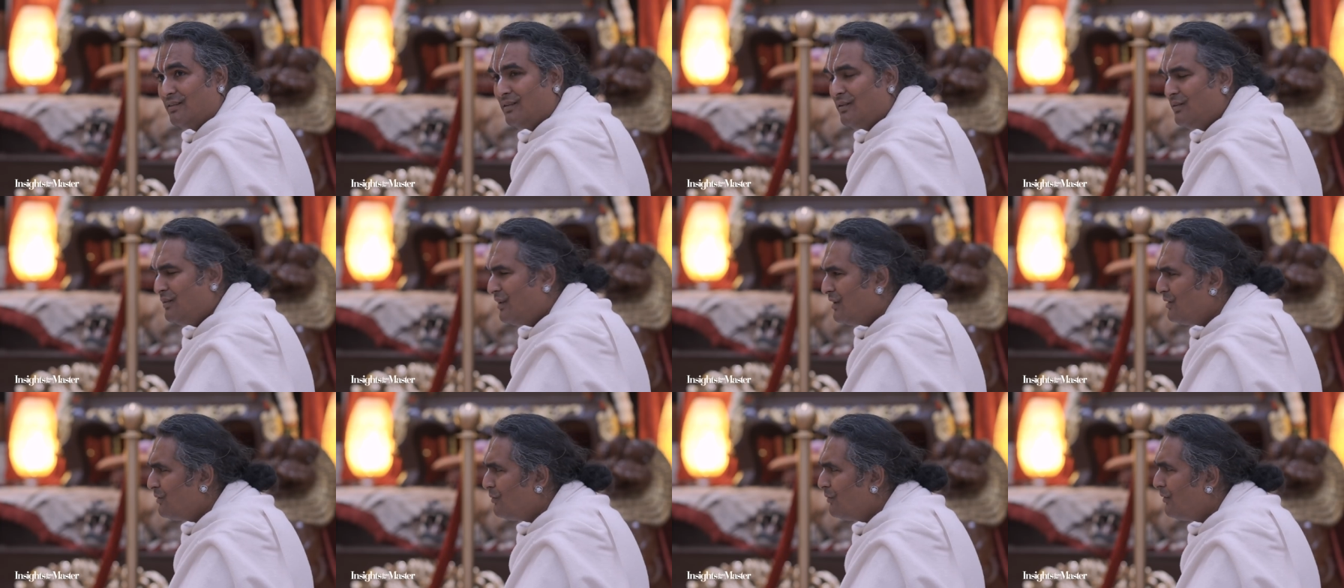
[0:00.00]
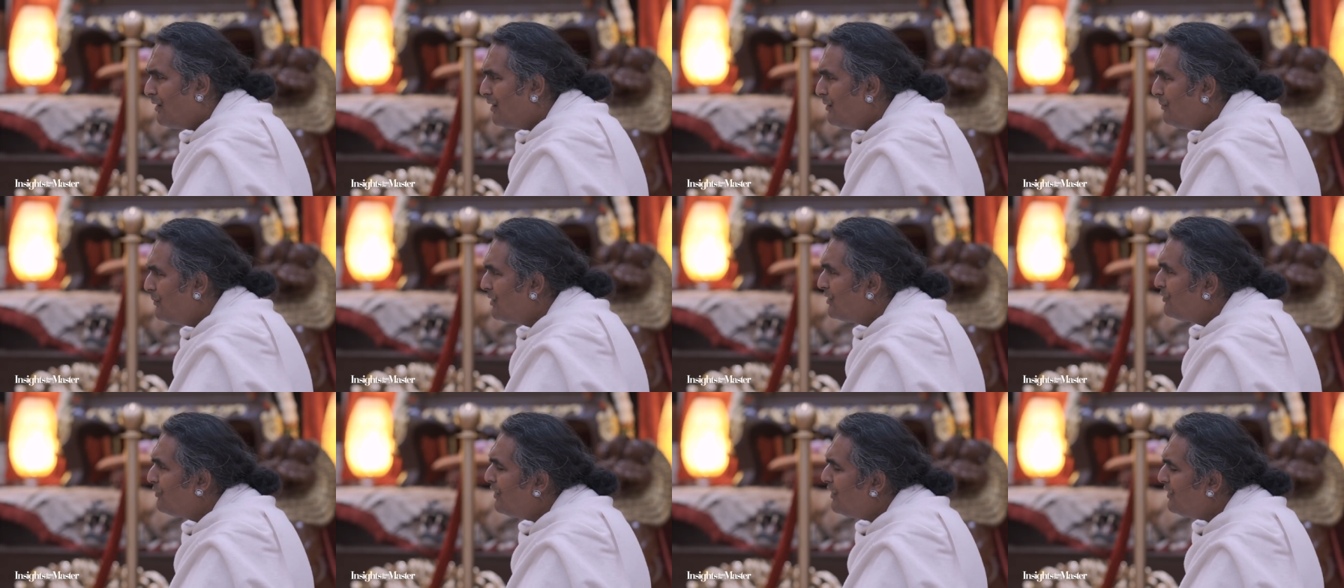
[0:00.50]
So that's why
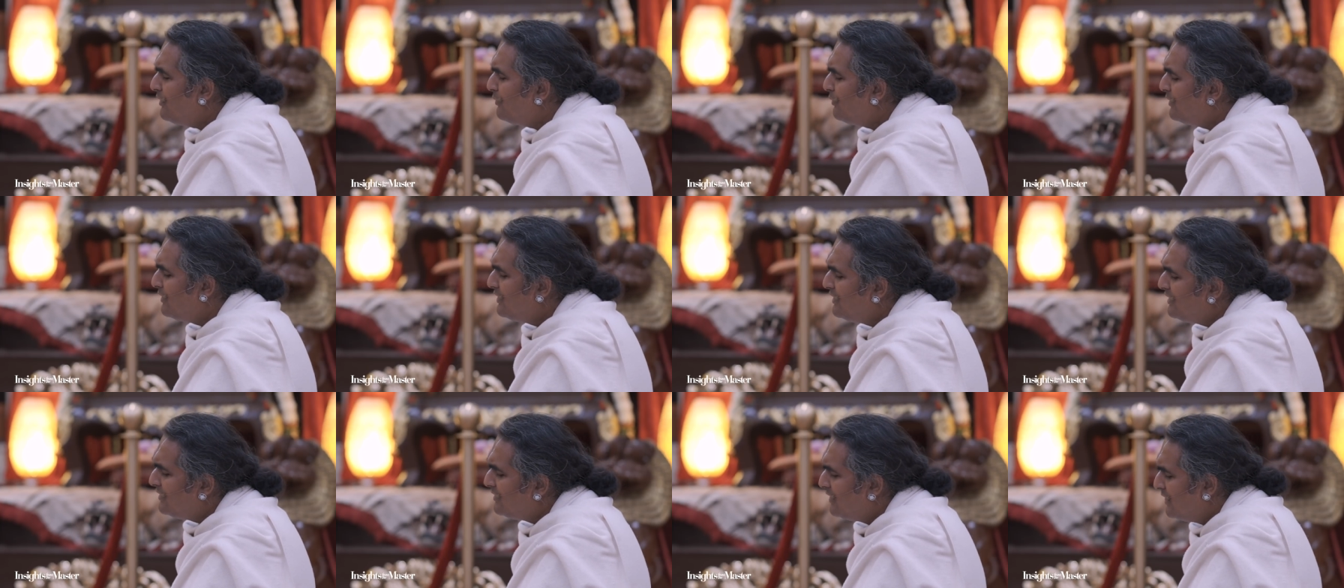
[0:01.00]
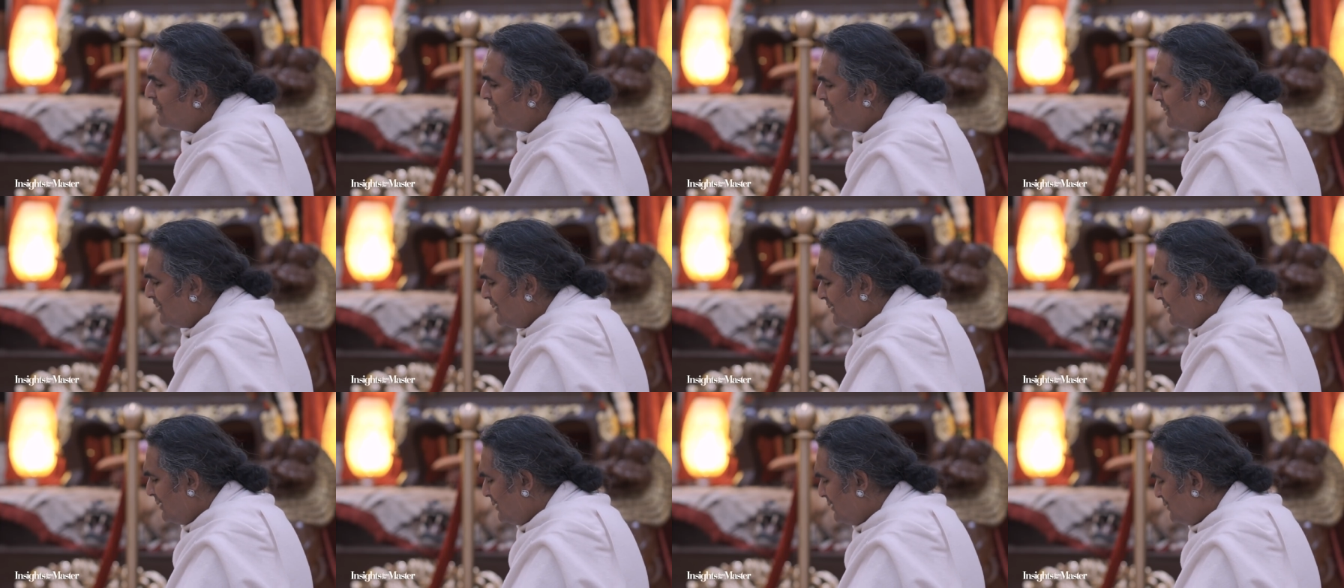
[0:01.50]
Bhagavan, when he,
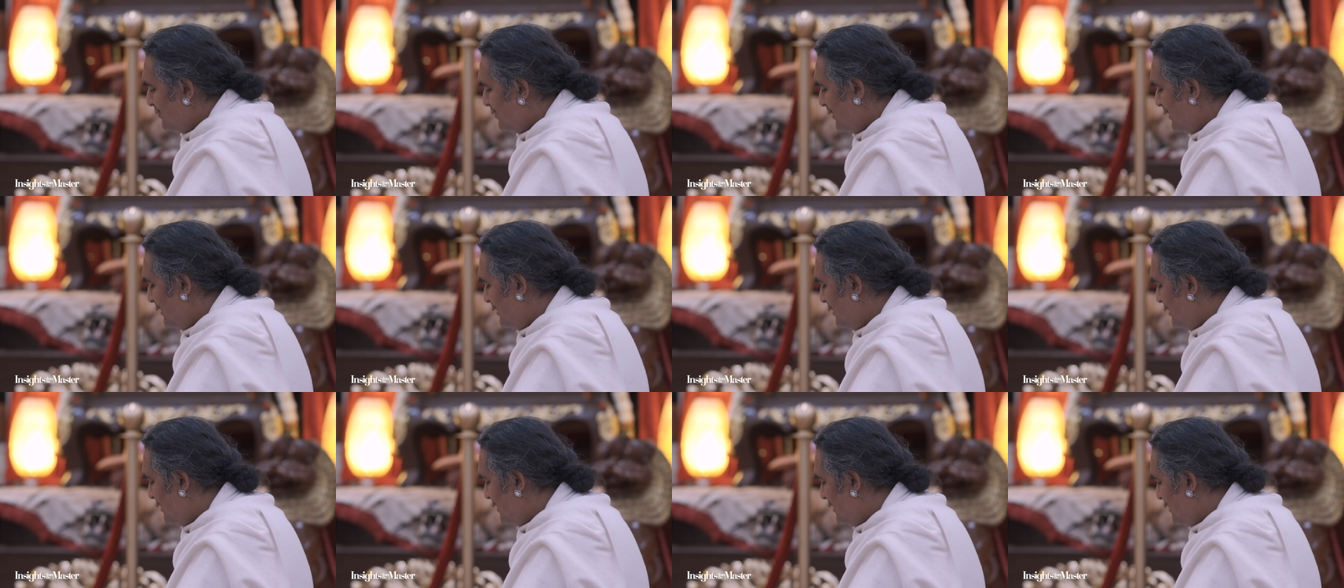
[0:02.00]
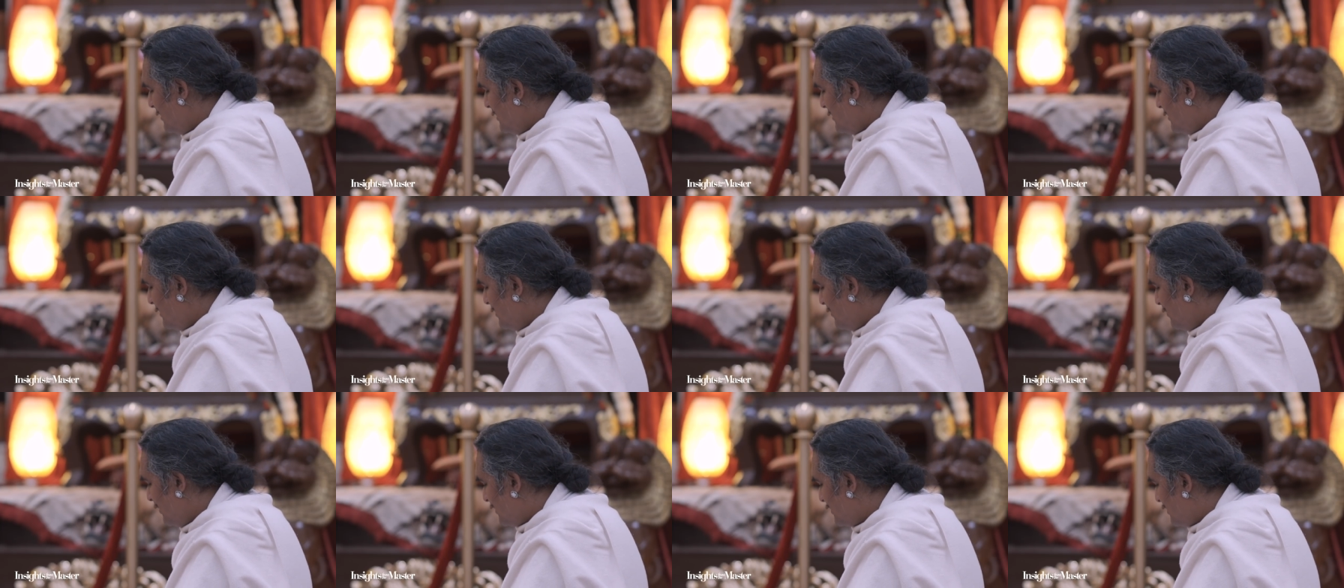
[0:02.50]
he when the,
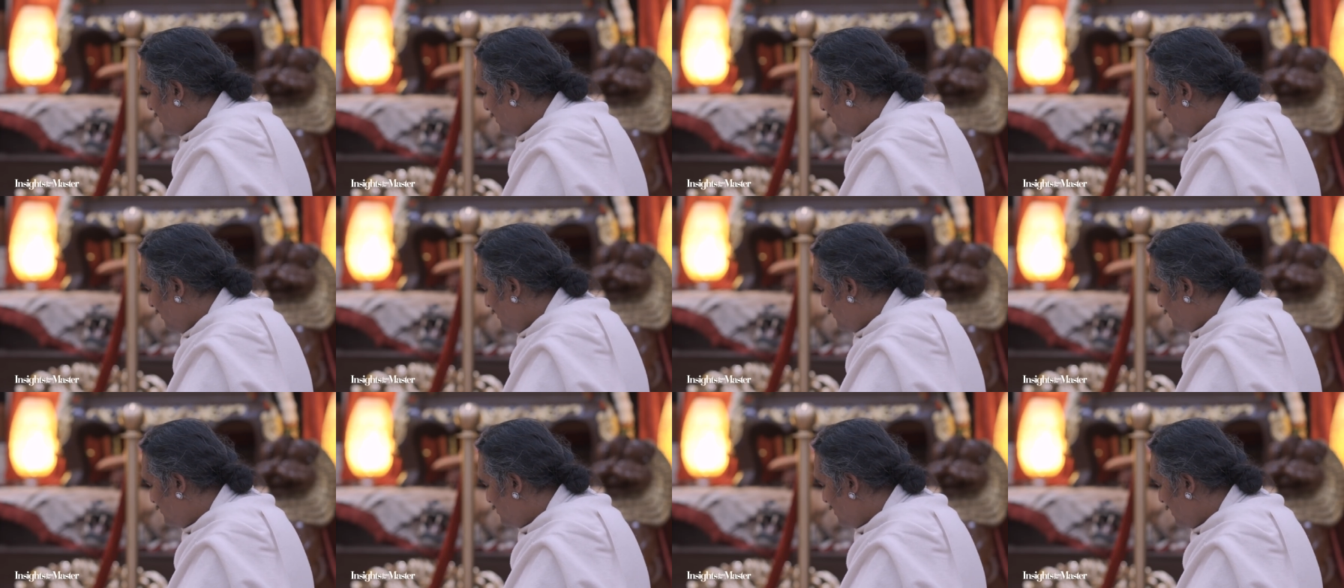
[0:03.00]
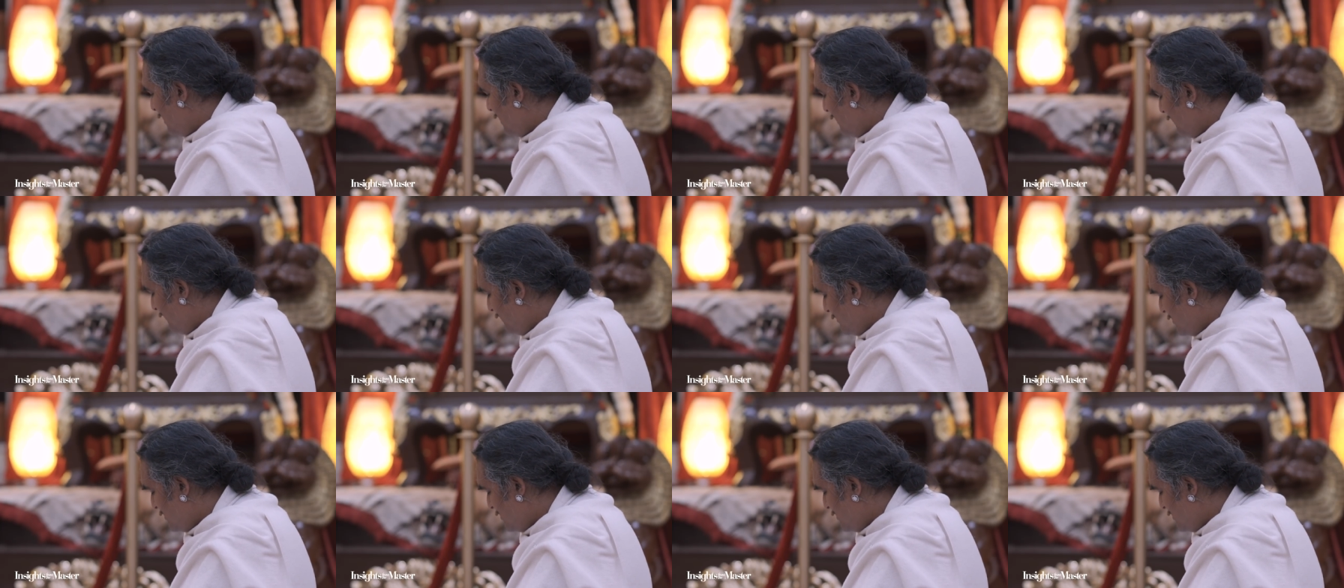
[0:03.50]
they were cursed, Jaya